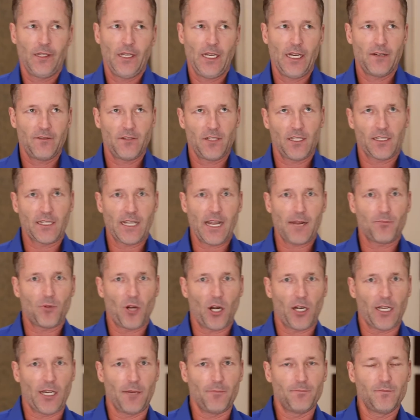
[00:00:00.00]
Everything that
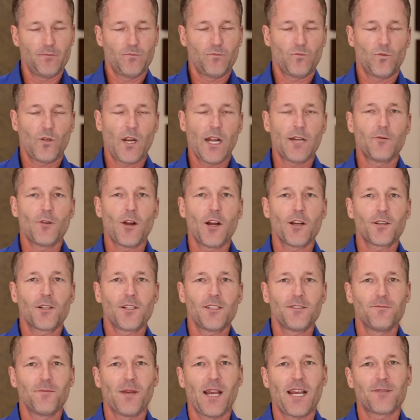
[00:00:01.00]
brought up. Right and wrong,
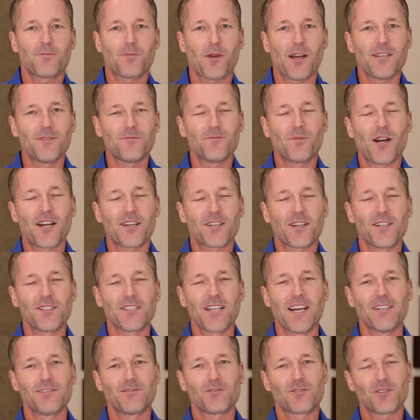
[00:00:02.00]
good and bad, pot and pock, all
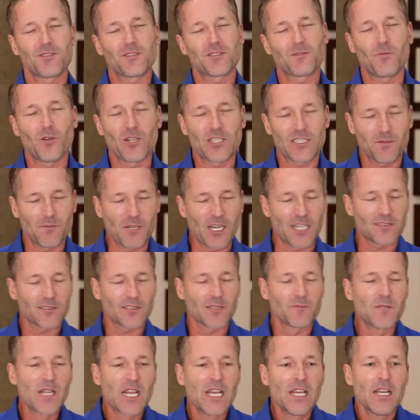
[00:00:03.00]
nine shirts, boys and
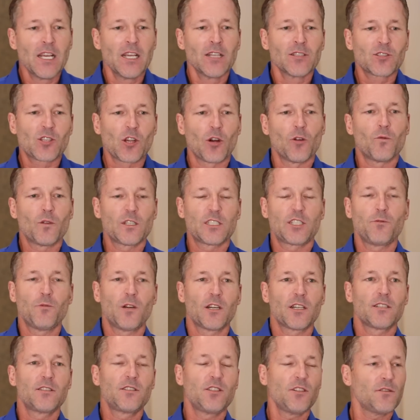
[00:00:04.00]
beyonds. So what you
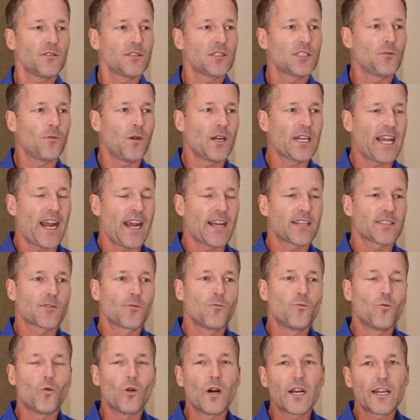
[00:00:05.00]
want to do is you want to ask,
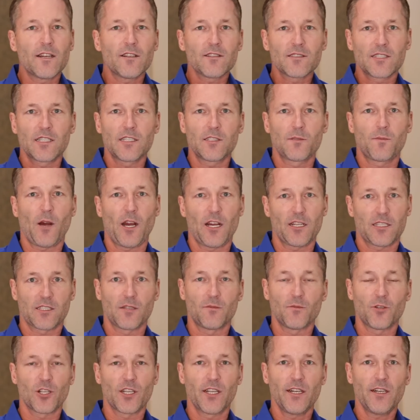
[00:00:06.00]
what else is
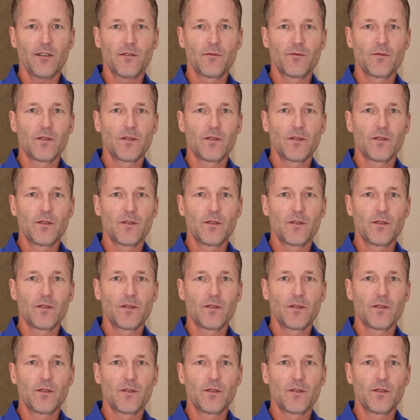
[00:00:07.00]
possible here?